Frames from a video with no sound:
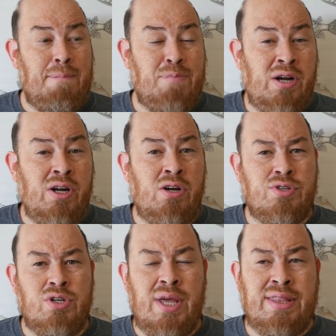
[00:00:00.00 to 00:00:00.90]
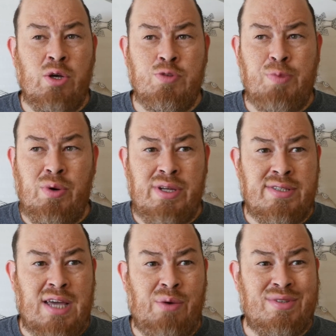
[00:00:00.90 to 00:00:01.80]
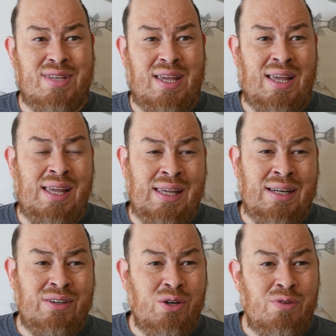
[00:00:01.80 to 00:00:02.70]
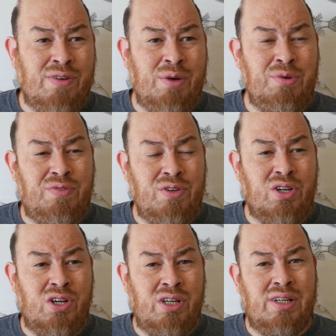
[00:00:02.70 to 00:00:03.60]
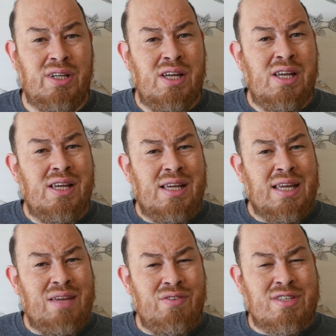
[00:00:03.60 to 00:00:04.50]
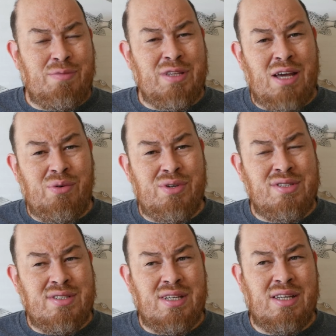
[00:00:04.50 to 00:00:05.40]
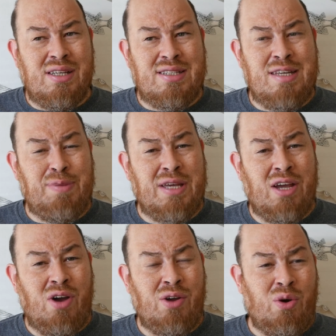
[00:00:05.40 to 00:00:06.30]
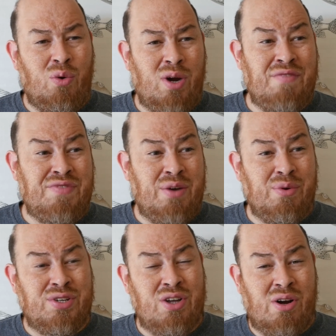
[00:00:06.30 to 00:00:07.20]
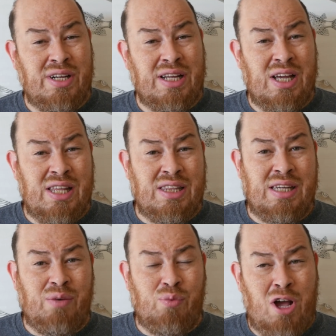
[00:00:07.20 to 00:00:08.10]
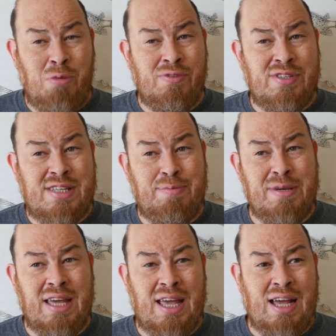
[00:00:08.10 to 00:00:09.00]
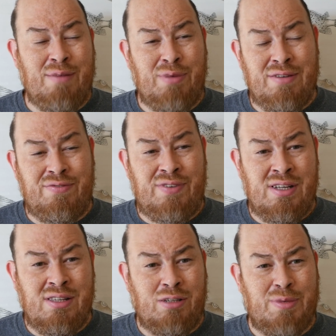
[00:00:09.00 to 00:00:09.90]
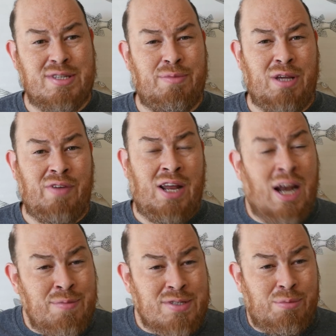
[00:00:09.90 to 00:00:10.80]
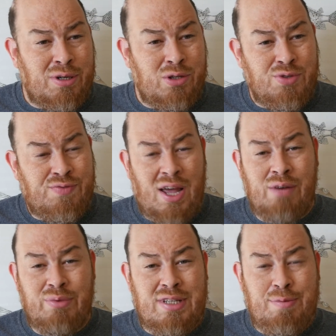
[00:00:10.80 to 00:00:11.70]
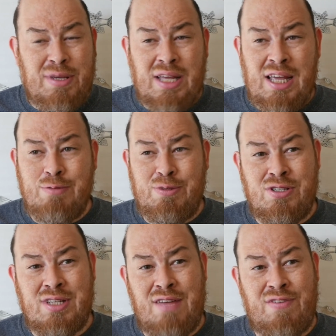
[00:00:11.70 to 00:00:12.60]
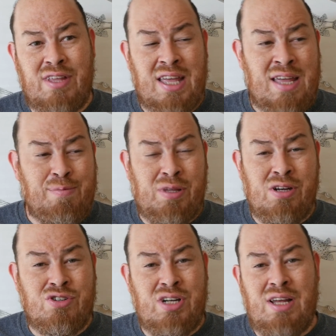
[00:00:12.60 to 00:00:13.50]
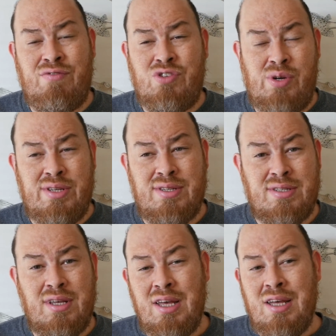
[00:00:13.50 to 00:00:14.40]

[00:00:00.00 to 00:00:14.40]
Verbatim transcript: They don't know. So at those points, I would say, I don't know if I would feel good giving something that was uh, TPK, right? Or if they were starting to get in the realm of a TPK, I might feel a little bit something of it. And I'm somebody who's fine with TPKs, but just I feel like, hey, players should have choices.